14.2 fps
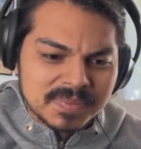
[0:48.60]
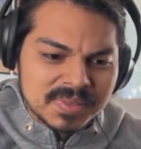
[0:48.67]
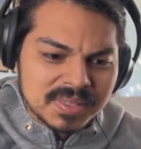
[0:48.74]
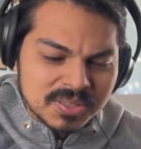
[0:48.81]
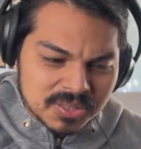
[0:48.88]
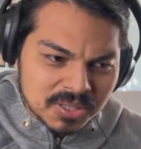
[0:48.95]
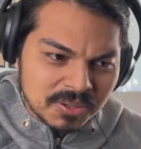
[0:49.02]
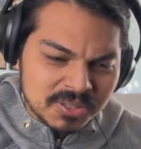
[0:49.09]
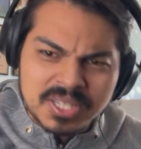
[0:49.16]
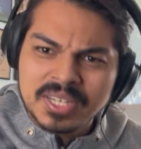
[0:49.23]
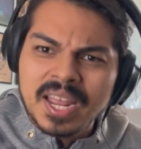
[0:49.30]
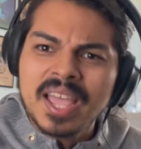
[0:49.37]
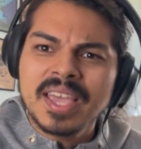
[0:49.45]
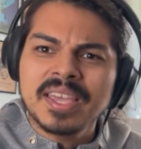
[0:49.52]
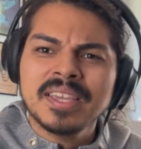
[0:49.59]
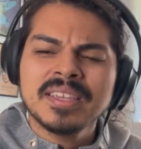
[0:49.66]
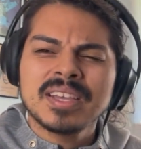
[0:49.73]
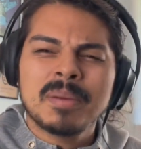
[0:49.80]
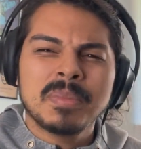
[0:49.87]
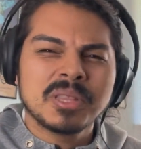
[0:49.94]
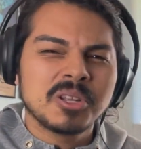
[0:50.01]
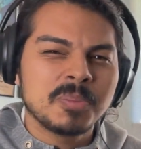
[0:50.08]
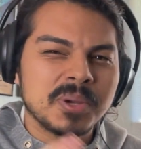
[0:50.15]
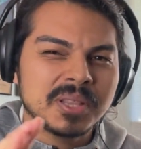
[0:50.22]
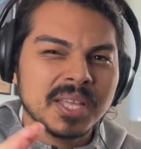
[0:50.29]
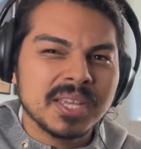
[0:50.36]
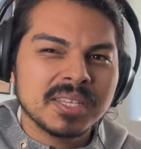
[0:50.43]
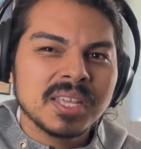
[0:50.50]
So today, I'm a little bit
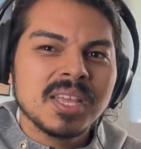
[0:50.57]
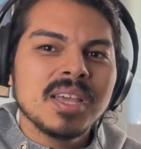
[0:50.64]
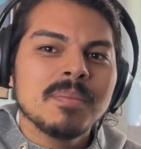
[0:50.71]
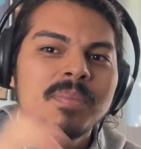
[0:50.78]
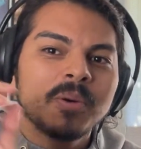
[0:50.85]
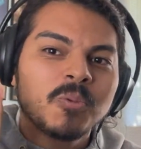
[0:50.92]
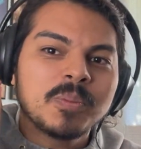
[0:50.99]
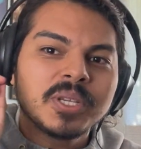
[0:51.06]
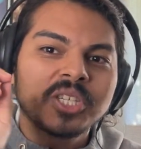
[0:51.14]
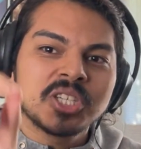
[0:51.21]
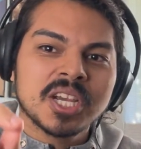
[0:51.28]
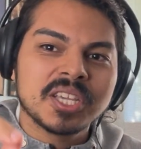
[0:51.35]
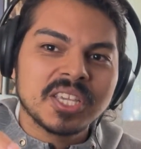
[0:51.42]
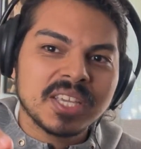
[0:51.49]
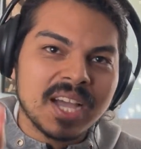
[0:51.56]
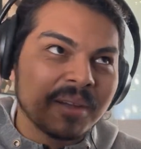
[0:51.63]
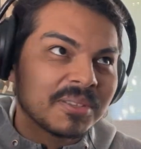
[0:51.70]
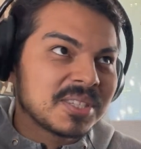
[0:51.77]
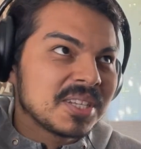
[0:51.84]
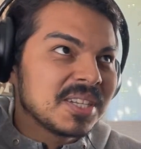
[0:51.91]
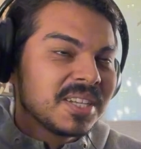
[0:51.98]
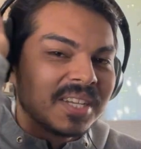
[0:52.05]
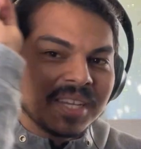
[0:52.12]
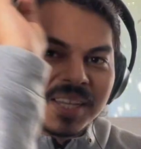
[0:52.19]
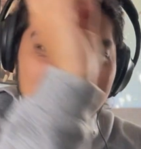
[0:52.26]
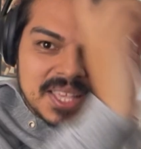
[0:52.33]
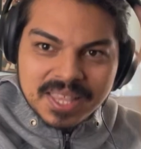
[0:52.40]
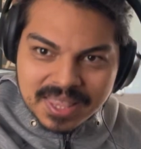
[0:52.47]
late, but we'll be checking out
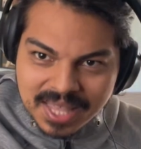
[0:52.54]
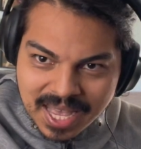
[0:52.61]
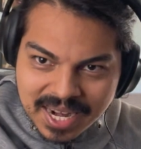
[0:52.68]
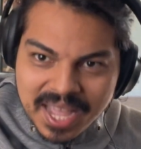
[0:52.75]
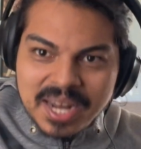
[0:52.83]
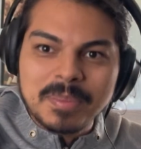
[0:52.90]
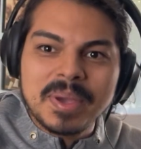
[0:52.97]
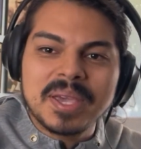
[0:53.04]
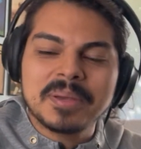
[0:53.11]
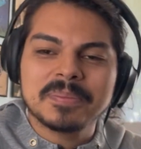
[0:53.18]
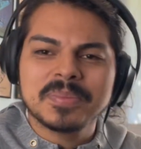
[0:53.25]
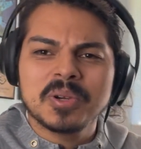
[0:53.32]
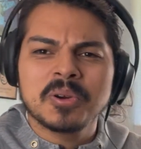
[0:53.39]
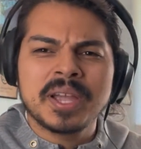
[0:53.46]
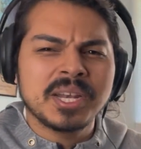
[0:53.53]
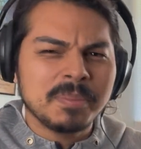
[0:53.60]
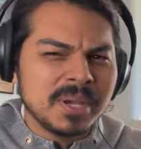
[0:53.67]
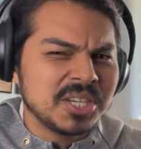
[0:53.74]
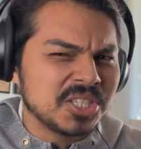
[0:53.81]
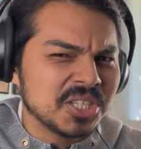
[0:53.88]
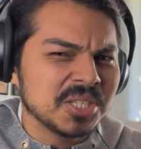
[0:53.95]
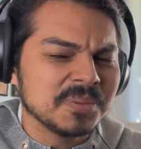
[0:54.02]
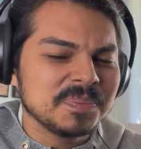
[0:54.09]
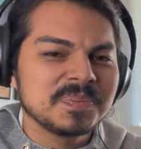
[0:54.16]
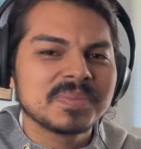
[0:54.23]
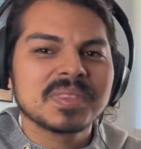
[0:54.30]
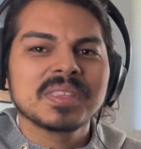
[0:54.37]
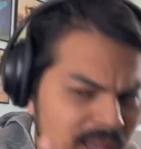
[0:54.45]
that anime, or animation.
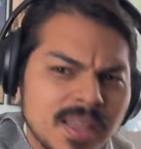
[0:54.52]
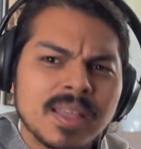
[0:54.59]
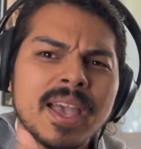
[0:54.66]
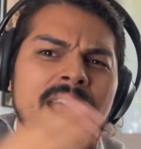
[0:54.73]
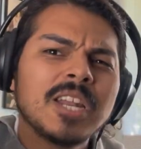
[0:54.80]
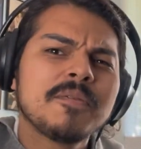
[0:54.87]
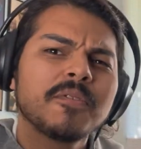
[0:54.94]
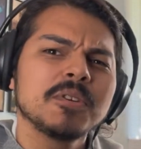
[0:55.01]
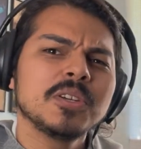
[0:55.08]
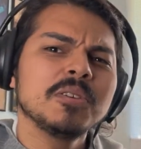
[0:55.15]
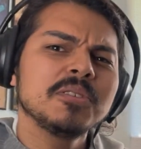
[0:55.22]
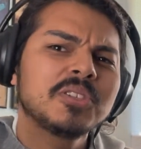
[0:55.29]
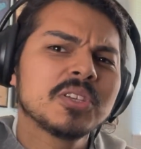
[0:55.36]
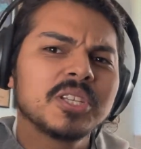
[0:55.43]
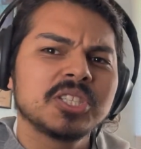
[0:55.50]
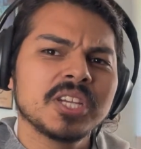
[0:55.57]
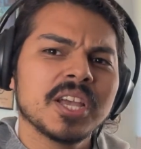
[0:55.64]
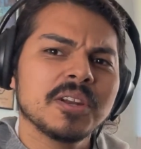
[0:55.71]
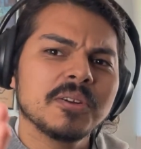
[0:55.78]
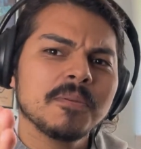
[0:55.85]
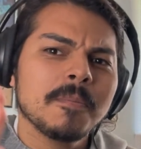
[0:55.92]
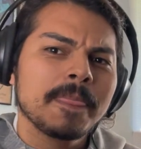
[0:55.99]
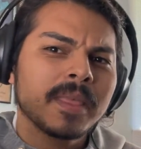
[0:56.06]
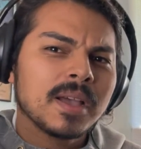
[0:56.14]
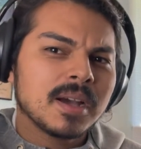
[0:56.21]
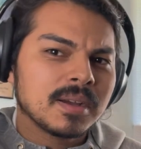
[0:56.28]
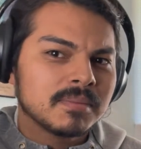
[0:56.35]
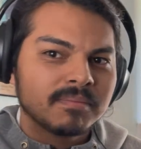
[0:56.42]
And if you're new to the channel,
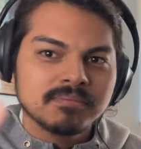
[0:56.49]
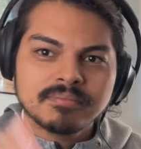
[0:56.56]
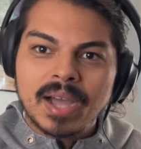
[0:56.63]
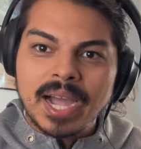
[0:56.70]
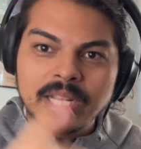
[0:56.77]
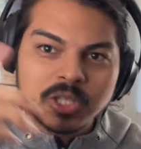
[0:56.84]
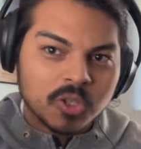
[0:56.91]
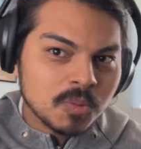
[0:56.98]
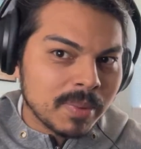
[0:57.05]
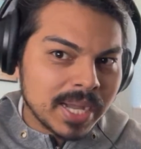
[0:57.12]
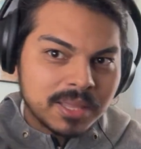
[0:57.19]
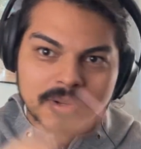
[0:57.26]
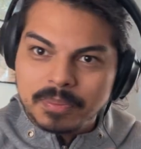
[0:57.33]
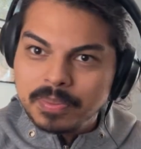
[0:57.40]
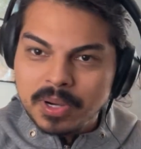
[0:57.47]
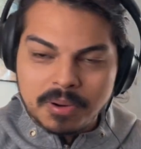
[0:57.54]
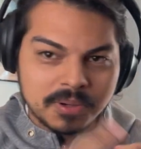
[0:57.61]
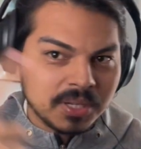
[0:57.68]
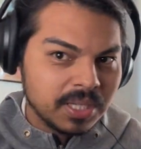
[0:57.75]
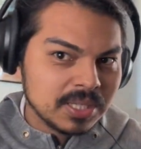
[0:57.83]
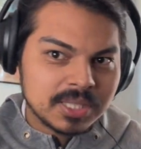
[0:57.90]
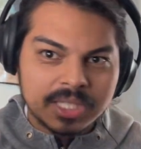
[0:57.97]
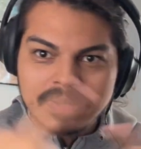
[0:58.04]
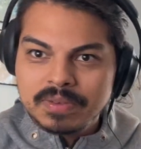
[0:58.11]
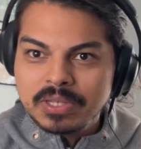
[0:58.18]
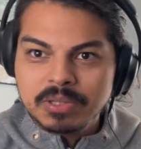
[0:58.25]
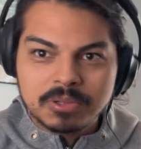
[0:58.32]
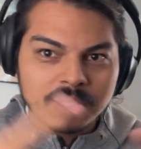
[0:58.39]
I do My Little Pony,
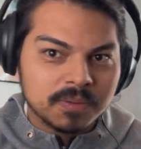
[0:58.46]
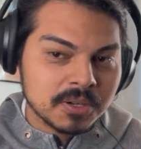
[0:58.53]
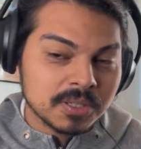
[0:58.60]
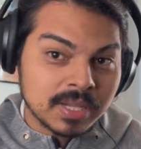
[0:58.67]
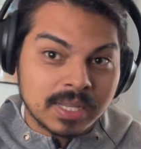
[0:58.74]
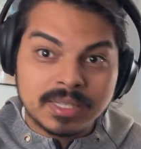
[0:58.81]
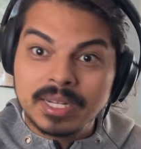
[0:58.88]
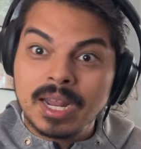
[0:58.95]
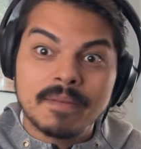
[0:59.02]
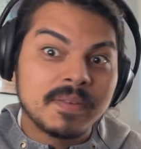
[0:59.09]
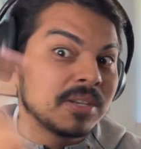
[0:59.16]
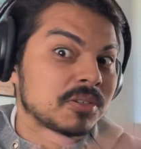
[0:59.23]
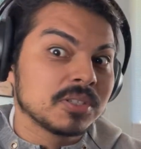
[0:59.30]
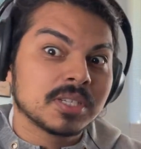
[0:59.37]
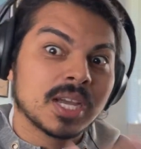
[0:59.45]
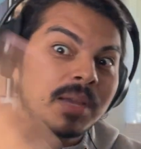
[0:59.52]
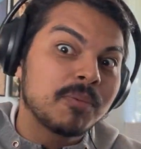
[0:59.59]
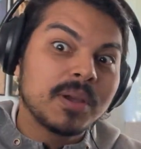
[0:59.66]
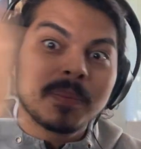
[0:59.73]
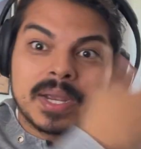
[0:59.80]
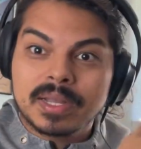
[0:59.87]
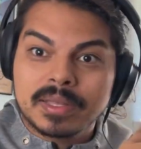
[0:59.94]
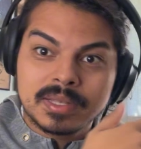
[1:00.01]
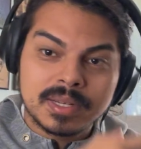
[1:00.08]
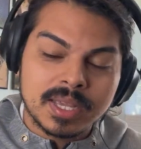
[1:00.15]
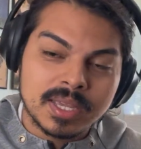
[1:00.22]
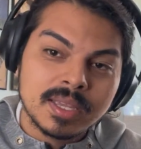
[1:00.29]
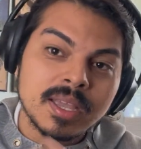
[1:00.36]
Steven Universe. I did Adventure Time way back
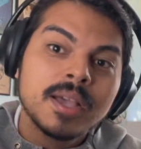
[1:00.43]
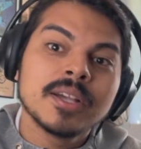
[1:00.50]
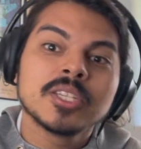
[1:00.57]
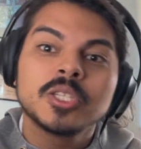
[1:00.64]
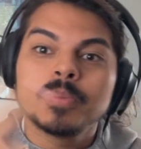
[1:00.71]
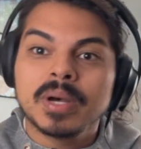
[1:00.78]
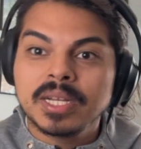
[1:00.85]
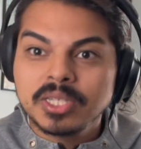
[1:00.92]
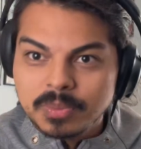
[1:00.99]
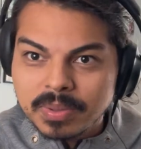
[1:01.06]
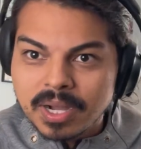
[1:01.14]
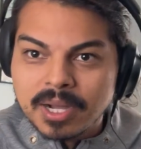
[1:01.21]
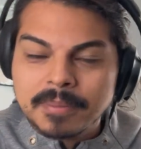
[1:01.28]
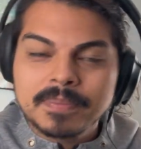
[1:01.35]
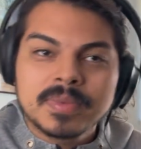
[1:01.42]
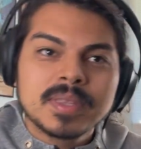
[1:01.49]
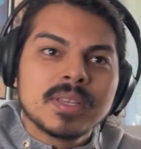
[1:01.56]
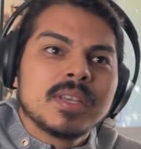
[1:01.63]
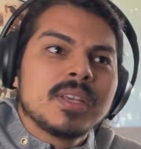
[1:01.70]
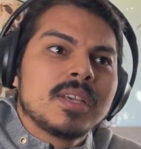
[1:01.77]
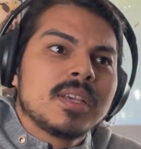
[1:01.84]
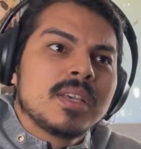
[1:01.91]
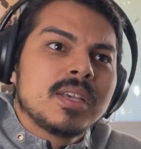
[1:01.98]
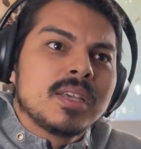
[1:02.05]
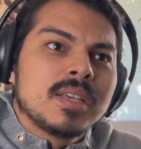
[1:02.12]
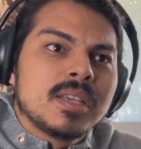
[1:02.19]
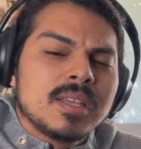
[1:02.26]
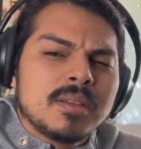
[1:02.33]
day. SpongeBob.
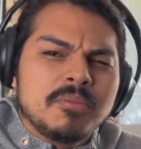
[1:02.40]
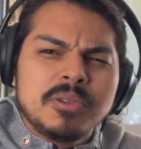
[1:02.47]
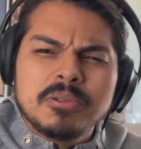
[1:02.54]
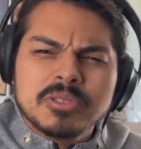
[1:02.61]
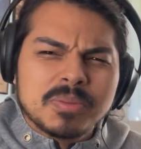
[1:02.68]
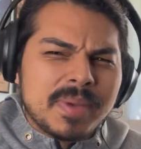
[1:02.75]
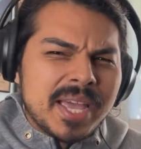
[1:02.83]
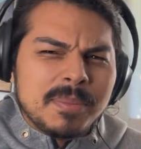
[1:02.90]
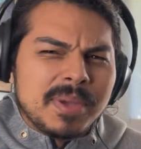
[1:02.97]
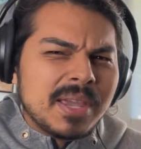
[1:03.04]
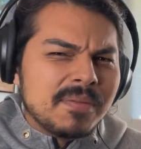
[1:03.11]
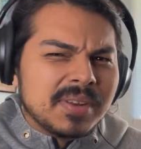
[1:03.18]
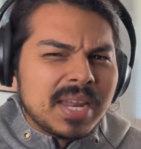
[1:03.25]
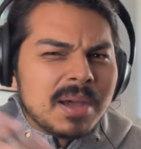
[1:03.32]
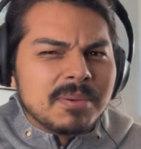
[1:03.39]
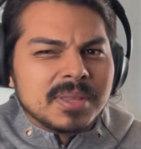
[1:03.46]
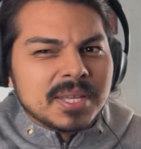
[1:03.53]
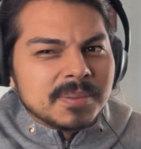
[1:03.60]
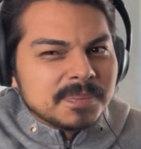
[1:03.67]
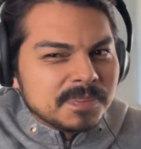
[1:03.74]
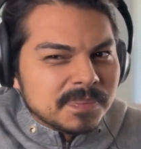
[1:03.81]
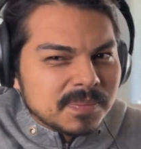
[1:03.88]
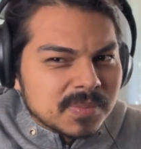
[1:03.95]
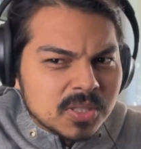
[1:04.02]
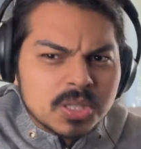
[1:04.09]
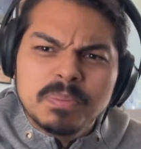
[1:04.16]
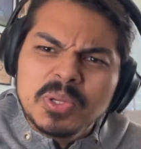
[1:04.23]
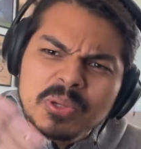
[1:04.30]
We do some anime every now and then.
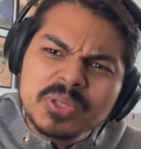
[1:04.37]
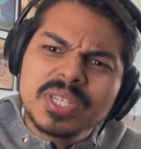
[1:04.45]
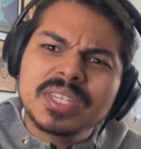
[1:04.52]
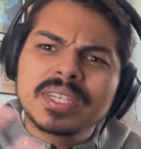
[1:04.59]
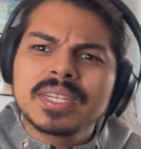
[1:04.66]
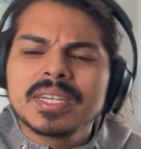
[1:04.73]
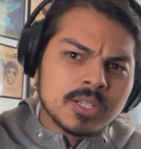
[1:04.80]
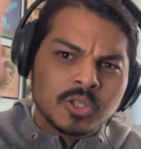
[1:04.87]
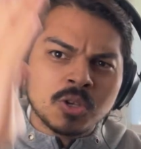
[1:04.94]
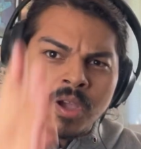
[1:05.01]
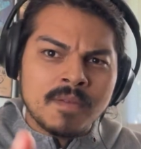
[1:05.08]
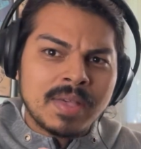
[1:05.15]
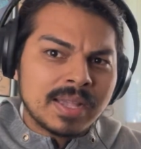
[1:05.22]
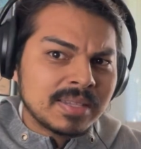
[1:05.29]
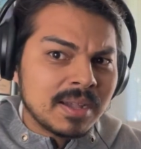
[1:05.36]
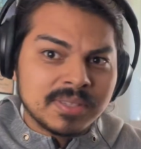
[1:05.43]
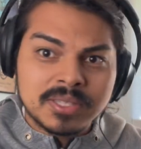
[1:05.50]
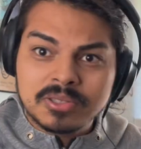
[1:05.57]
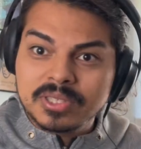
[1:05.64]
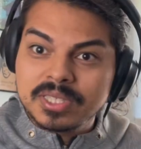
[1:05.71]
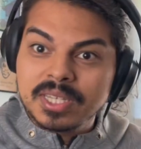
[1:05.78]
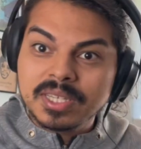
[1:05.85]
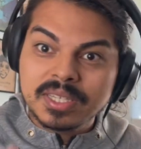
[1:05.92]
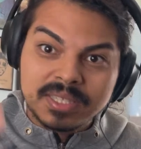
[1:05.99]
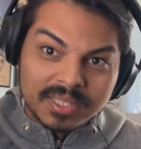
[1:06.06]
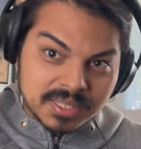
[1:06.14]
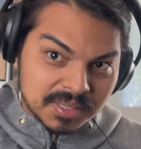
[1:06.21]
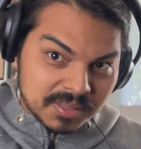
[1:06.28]
Some music. So if that sounds interesting,
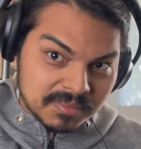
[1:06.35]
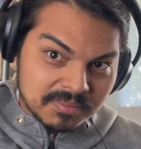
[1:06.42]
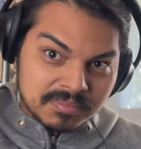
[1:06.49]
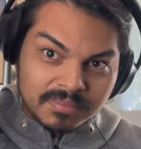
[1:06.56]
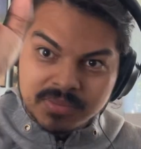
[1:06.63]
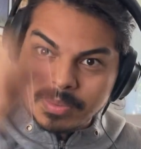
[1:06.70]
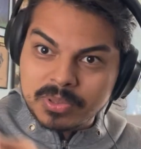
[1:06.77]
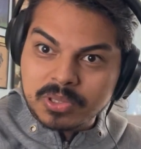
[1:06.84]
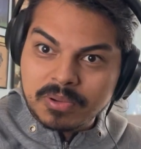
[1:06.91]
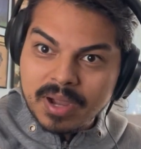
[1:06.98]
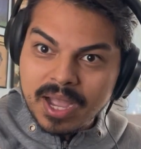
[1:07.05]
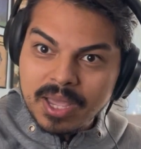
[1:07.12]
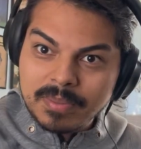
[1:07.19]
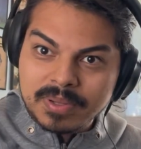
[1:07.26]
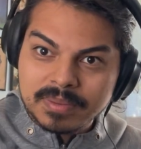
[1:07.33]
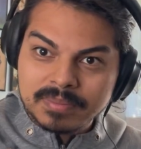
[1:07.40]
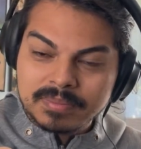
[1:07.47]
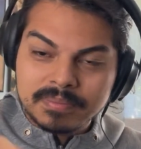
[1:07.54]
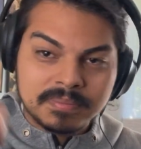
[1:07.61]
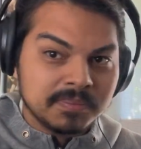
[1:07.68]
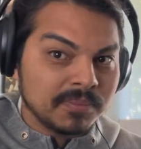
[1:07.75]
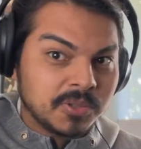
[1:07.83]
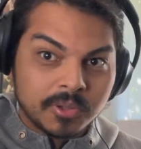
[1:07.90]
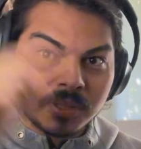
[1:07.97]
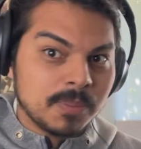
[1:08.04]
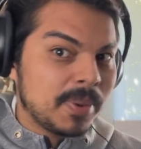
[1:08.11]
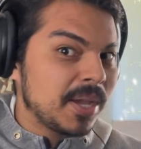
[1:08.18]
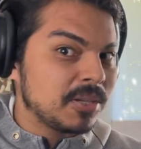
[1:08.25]
subscribe. Join the
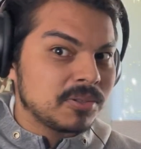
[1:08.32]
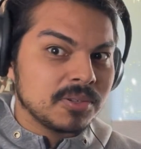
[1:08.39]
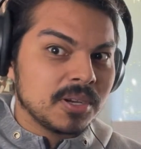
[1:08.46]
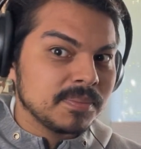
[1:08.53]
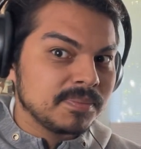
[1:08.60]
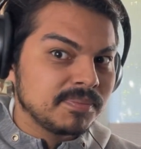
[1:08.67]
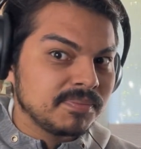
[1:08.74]
Patreon.